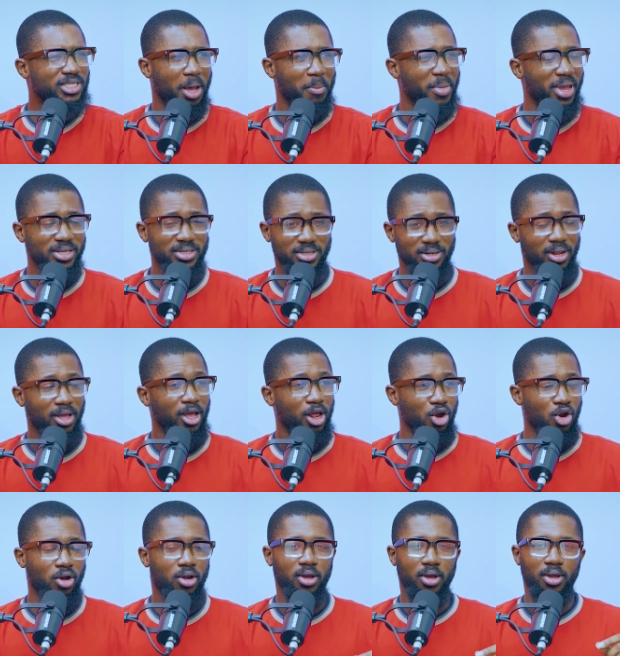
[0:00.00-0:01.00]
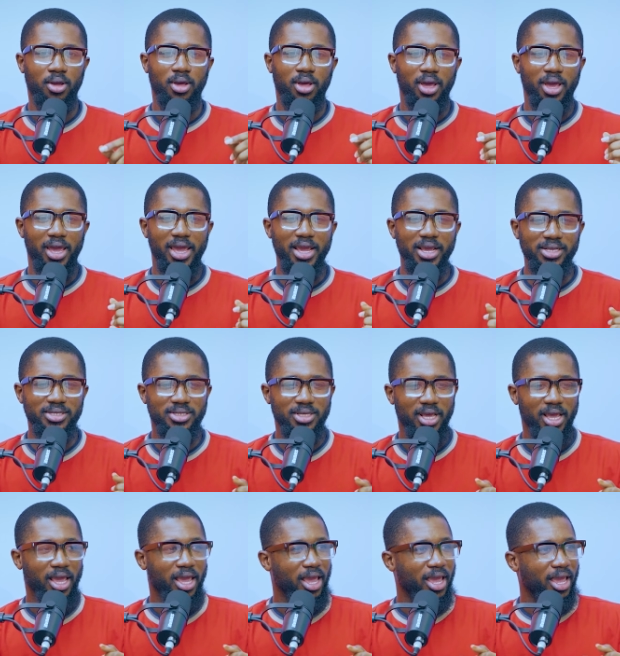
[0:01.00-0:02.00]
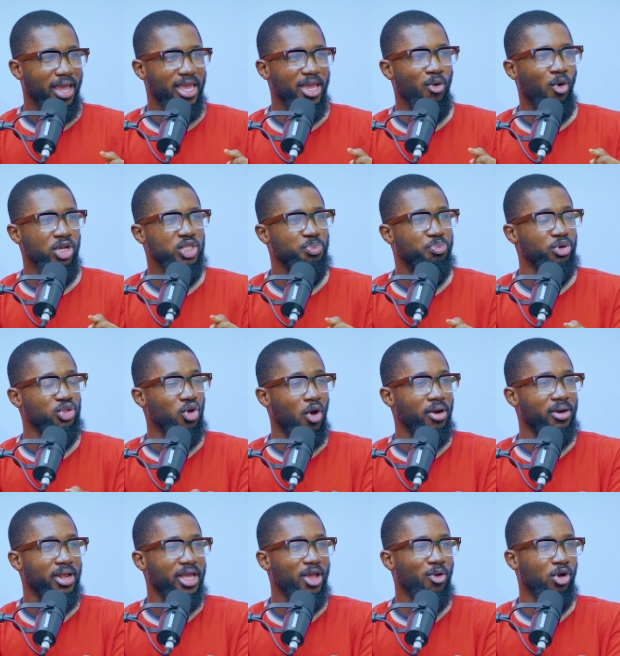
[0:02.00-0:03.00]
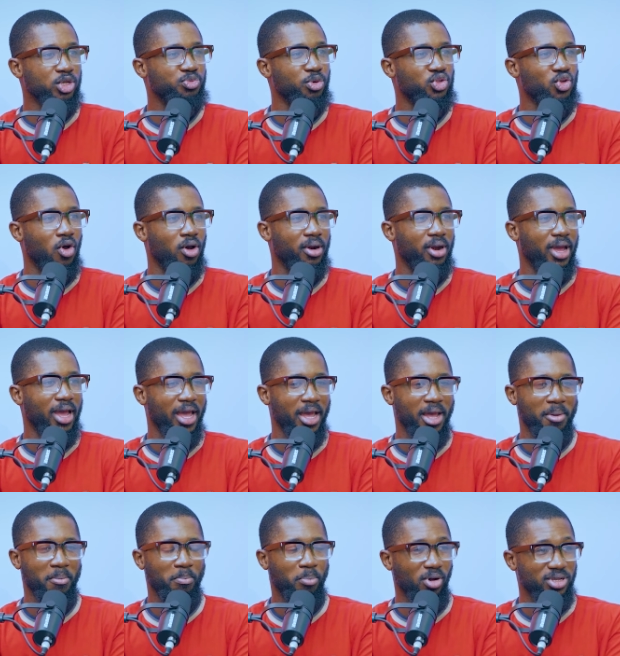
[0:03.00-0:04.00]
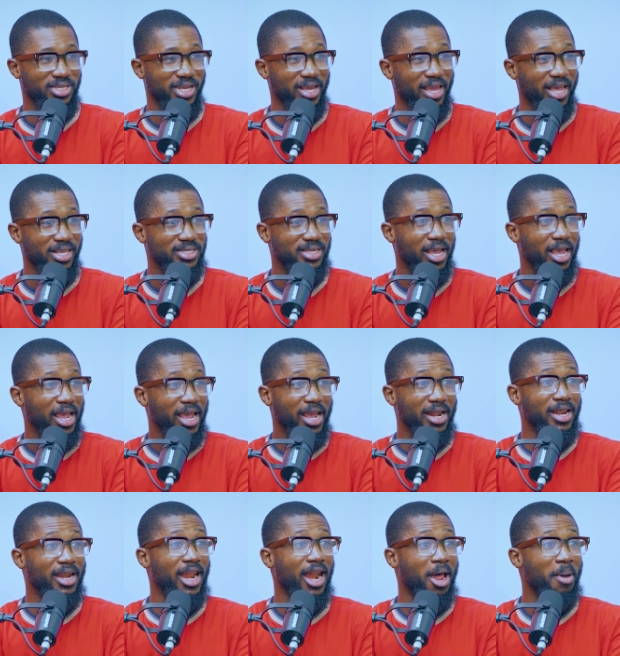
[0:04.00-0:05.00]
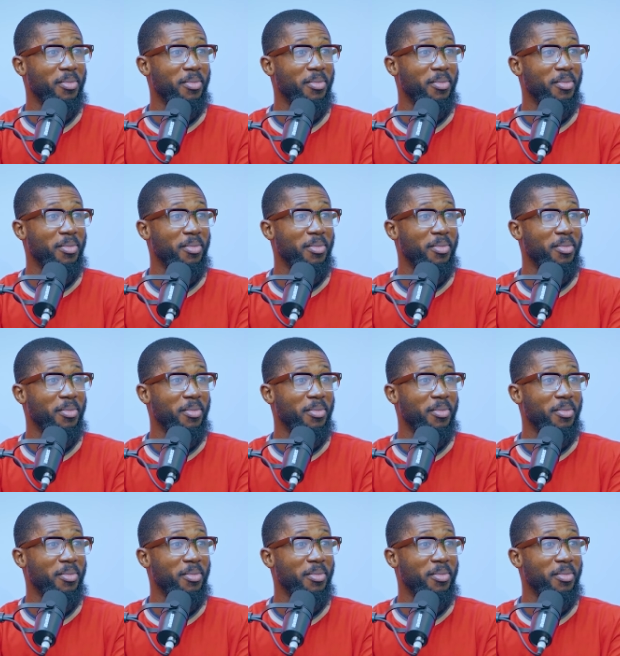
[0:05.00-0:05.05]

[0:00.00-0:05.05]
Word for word: is amazing. Look, he's he was put on. He was put on um, Porzingis. He did an